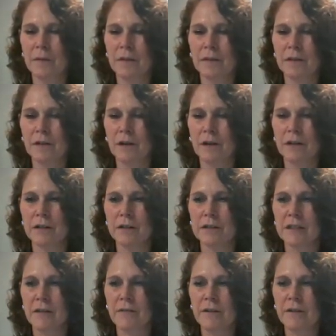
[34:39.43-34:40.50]
there are
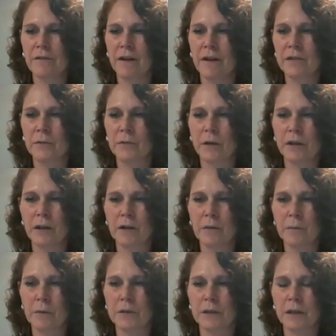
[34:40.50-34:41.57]
75 to
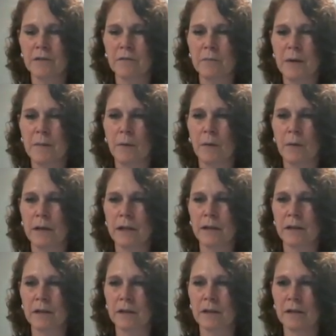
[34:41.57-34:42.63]
100% of people
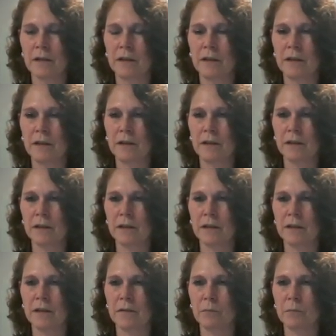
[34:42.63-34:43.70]
in
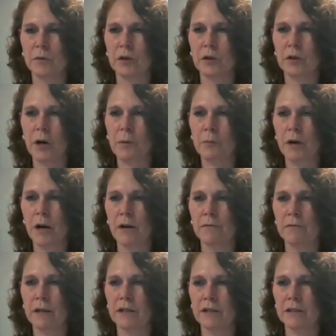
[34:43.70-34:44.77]
the dark brown
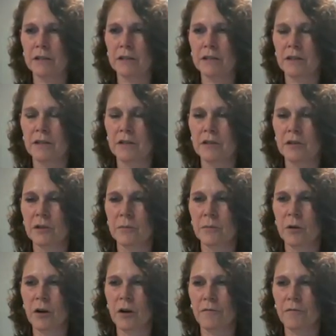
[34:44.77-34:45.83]
regions consume
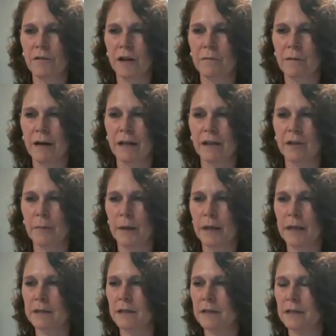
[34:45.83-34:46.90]
coffee on a regular
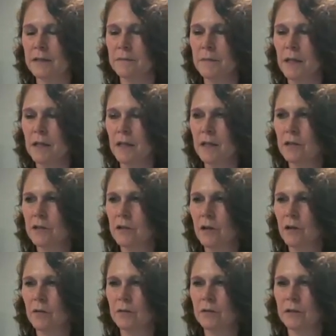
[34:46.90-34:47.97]
basis.
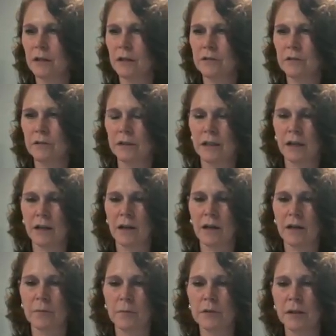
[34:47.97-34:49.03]
So not certainly not
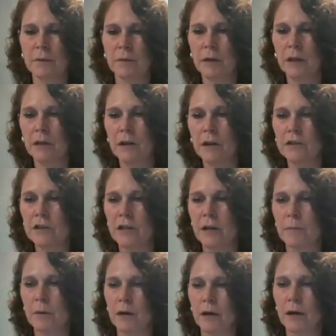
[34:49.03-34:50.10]
100%, but a large
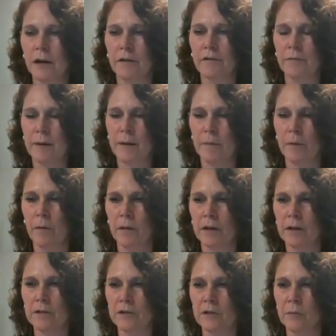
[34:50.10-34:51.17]
number of people
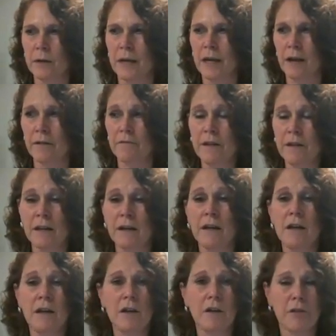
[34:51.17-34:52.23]
consume
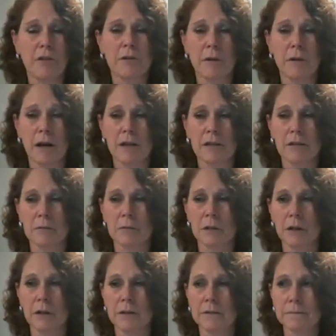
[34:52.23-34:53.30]
caffeine throughout the
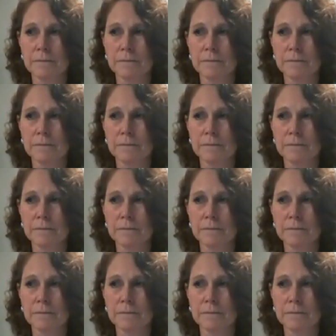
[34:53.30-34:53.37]
world.